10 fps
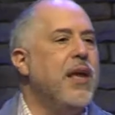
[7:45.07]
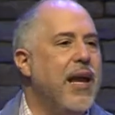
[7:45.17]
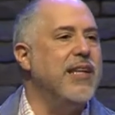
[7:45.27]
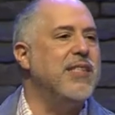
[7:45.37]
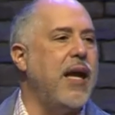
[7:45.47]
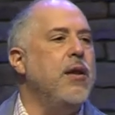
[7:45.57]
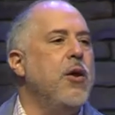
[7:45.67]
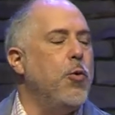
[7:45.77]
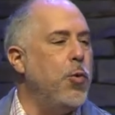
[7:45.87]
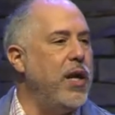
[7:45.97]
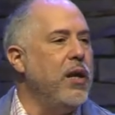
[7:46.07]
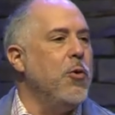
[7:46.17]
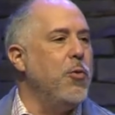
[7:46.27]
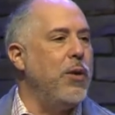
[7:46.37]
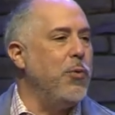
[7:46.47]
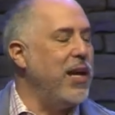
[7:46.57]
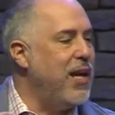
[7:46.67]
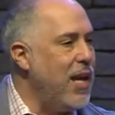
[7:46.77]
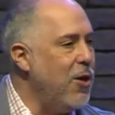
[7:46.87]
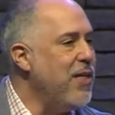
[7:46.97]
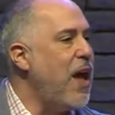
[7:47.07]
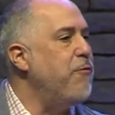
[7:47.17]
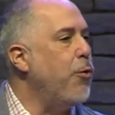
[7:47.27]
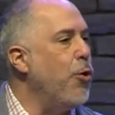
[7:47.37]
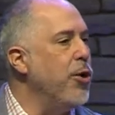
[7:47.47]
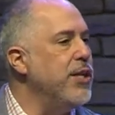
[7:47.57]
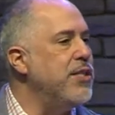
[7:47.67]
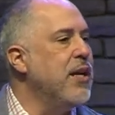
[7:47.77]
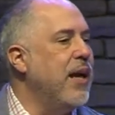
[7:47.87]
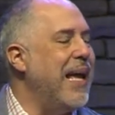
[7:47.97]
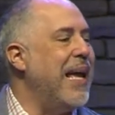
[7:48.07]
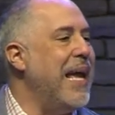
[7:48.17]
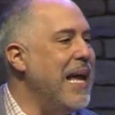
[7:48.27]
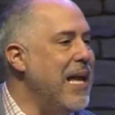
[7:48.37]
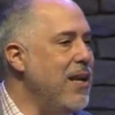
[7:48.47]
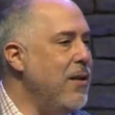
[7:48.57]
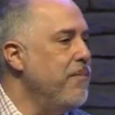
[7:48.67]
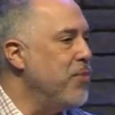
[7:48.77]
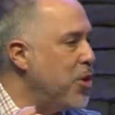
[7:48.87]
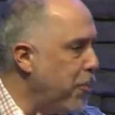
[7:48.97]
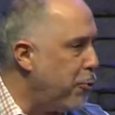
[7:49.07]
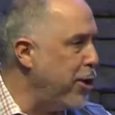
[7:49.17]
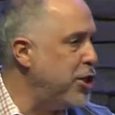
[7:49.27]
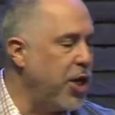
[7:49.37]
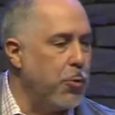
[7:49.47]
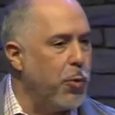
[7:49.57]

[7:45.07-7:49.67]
is that we, we, we hear that voice in the preaching.